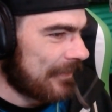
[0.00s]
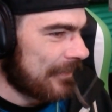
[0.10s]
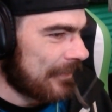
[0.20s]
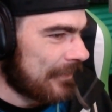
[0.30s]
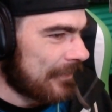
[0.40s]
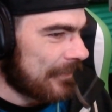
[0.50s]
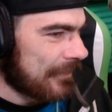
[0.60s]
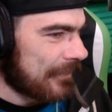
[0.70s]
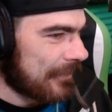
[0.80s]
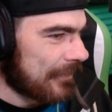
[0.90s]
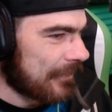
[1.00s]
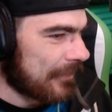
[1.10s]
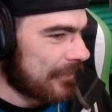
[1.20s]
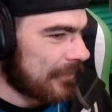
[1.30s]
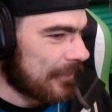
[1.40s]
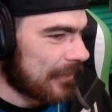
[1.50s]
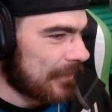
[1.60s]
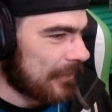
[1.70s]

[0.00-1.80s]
[no speech]